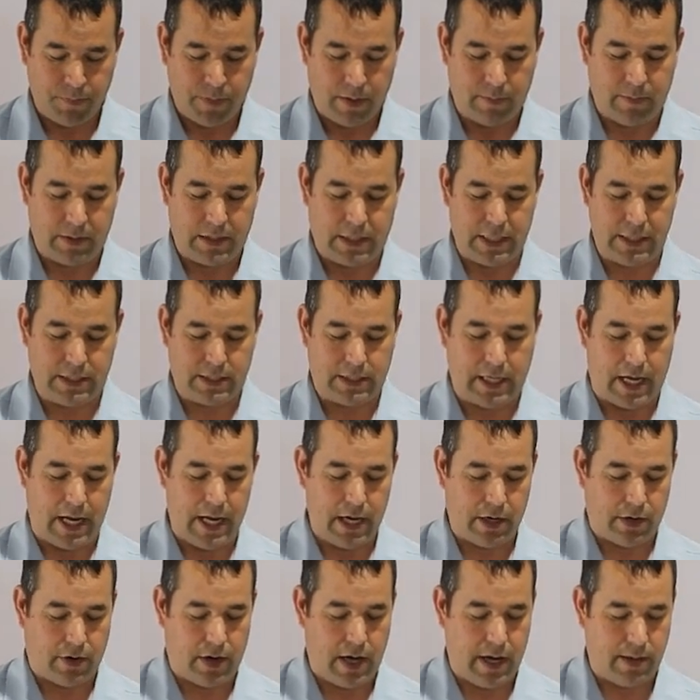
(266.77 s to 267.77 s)
But these
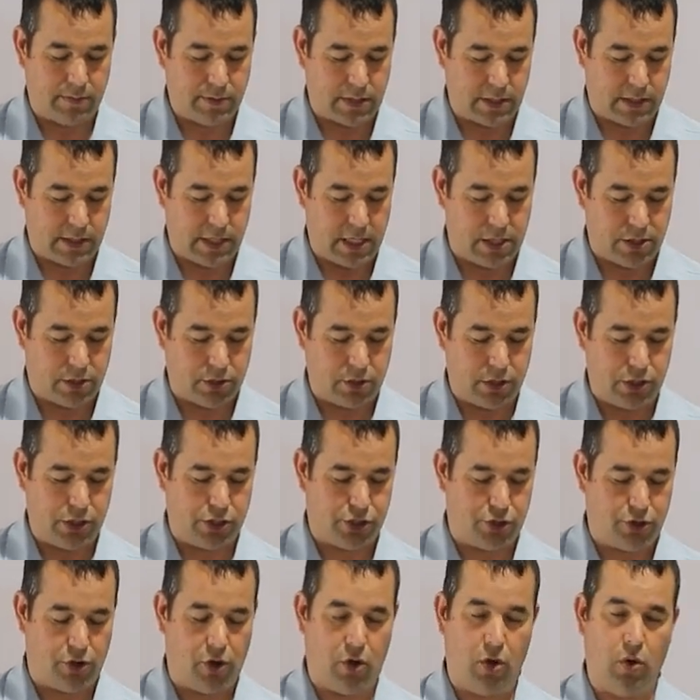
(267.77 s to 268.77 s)
diagrams essentially
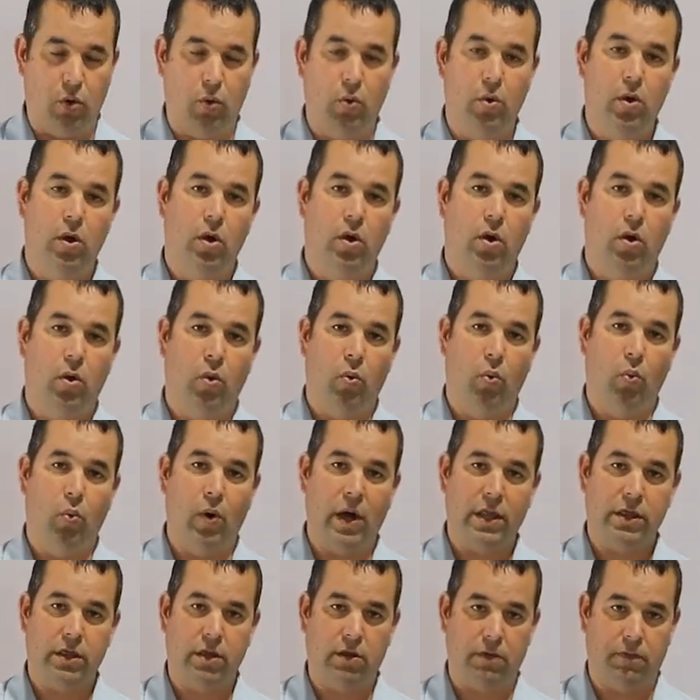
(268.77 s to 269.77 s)
show
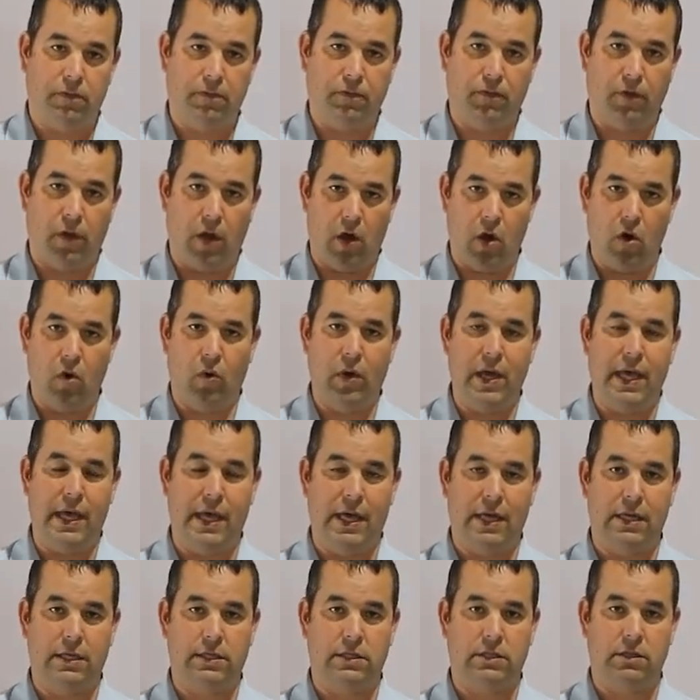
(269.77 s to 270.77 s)
what the flow
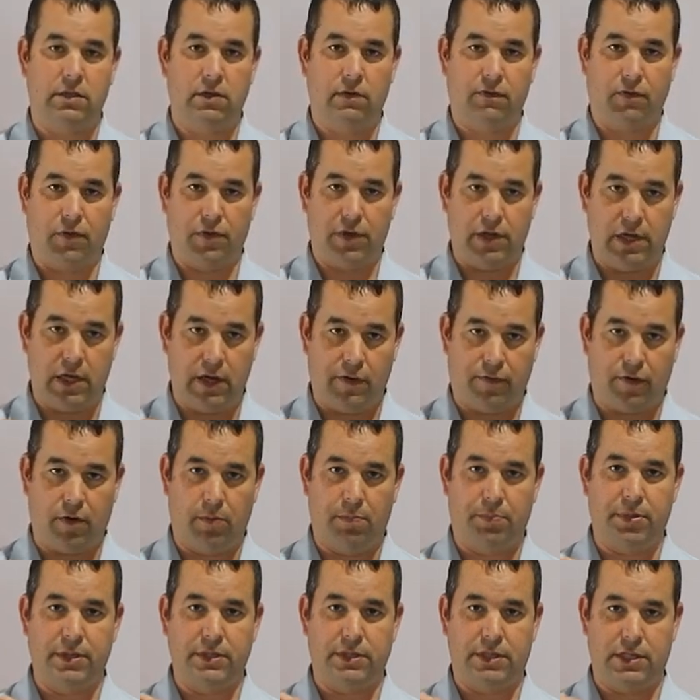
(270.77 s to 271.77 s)
is for the different
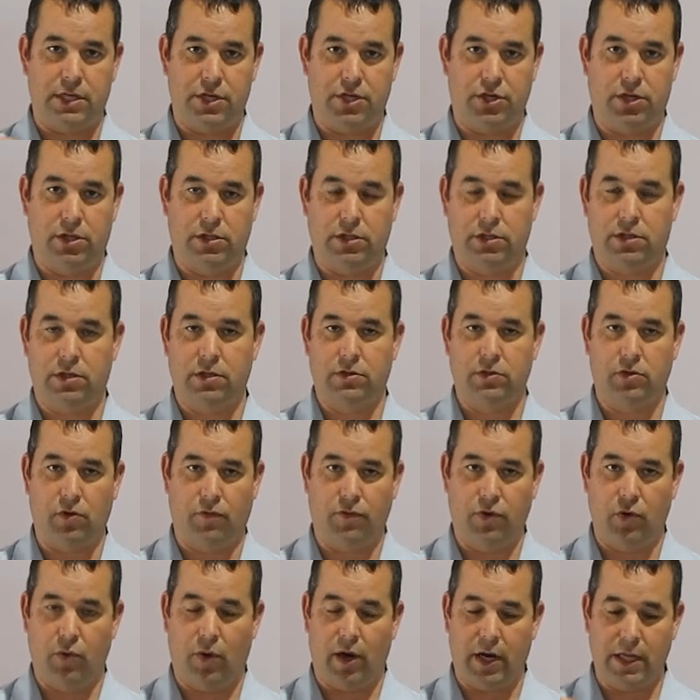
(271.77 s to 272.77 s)
positions. So if
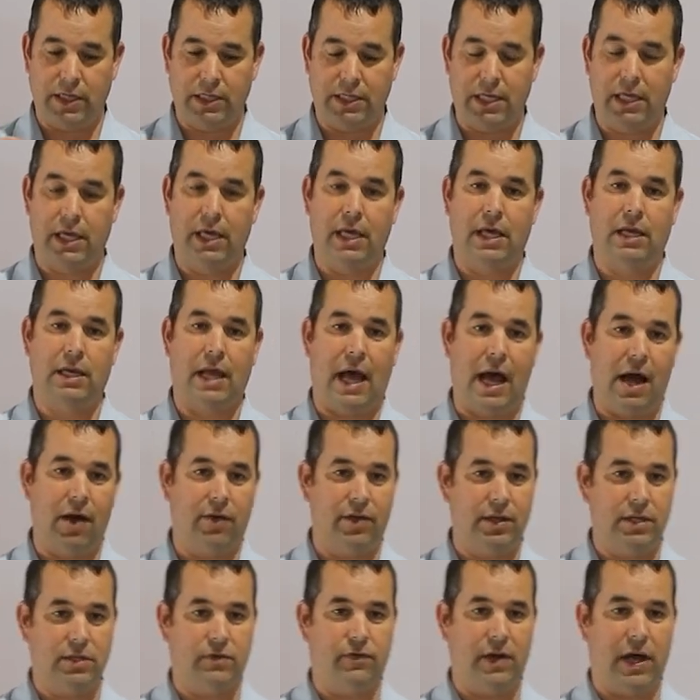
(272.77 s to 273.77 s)
you want to dig into how
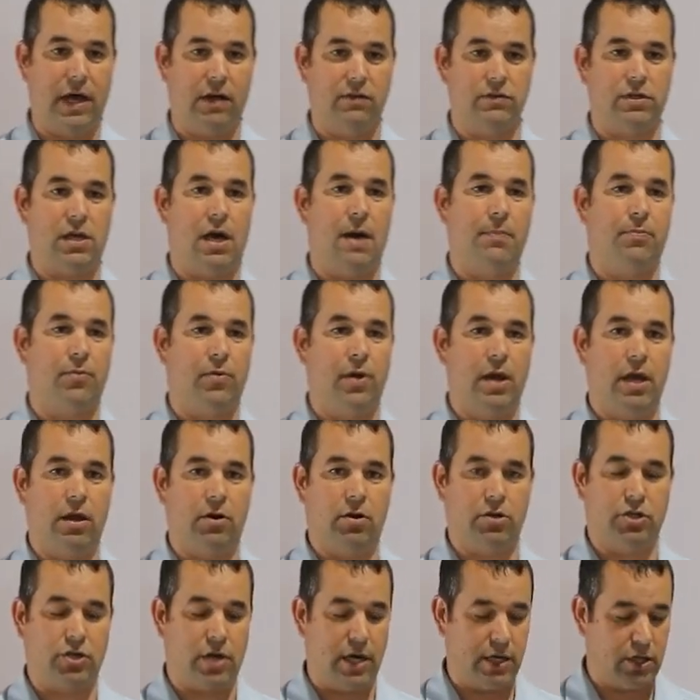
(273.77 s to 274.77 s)
these valves operate
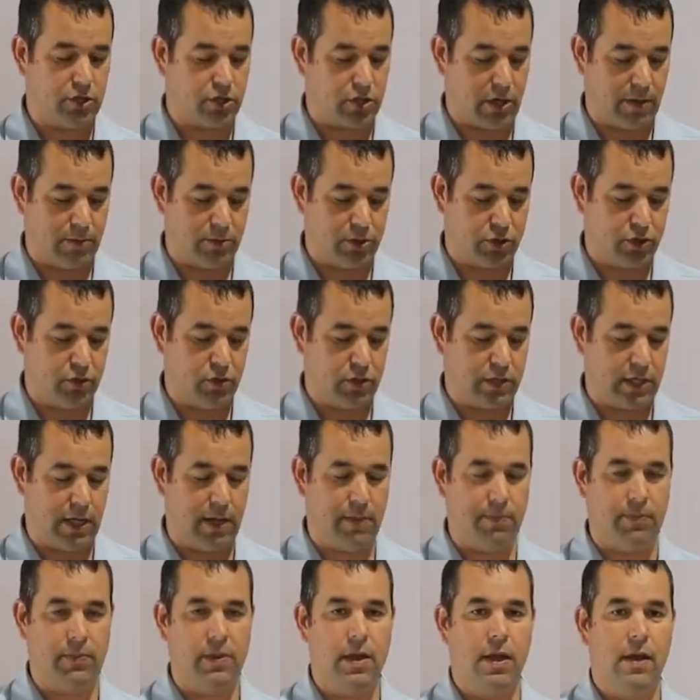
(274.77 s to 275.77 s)
or trying to troubleshoot
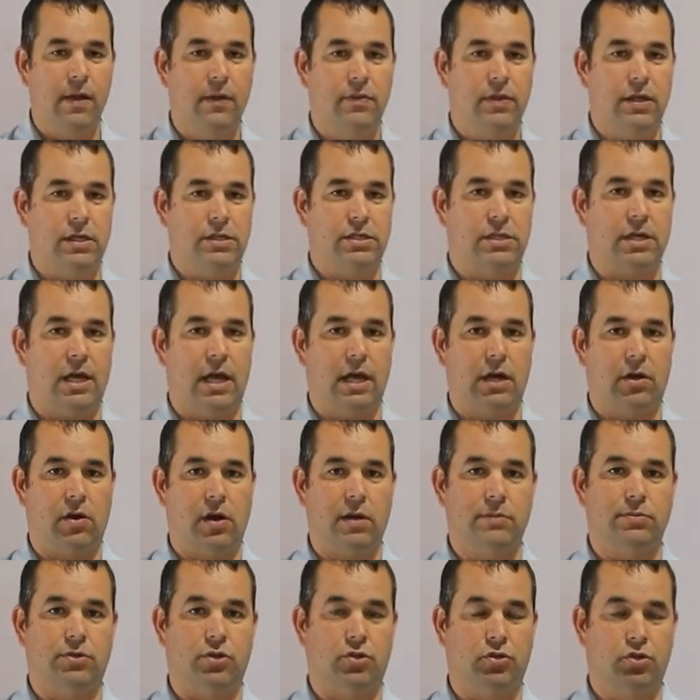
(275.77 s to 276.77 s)
something, these
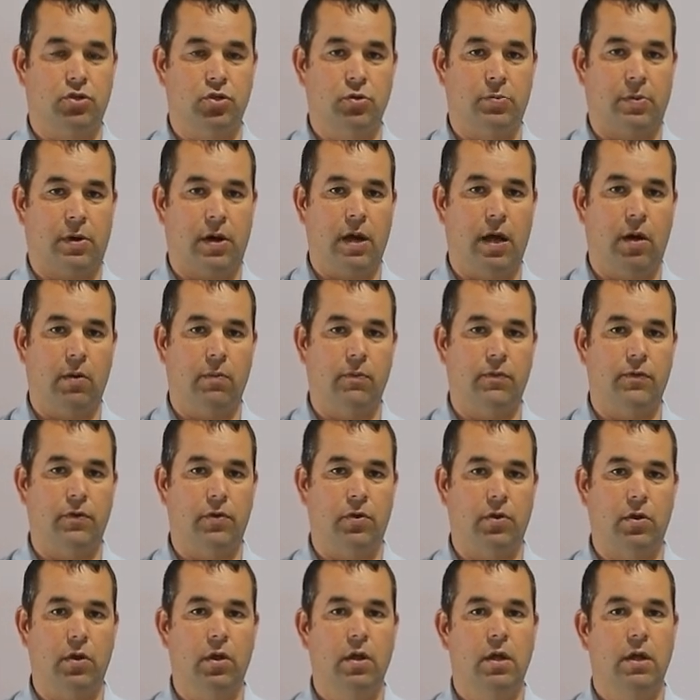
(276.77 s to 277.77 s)
diagrams are super
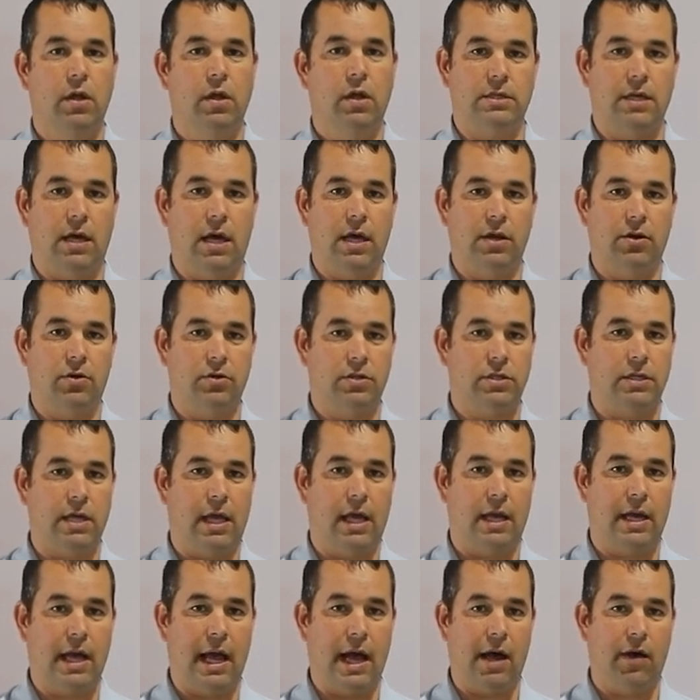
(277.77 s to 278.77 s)
helpful to
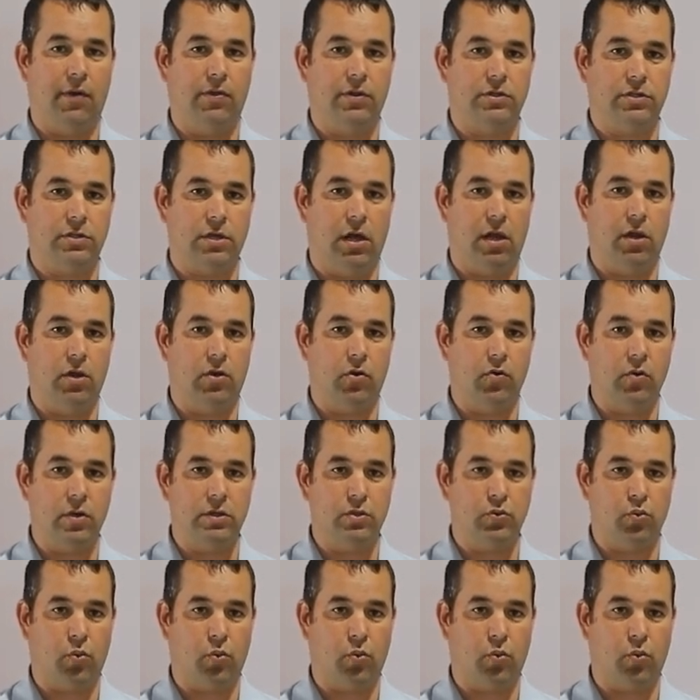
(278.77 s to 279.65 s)
understand how the solenoids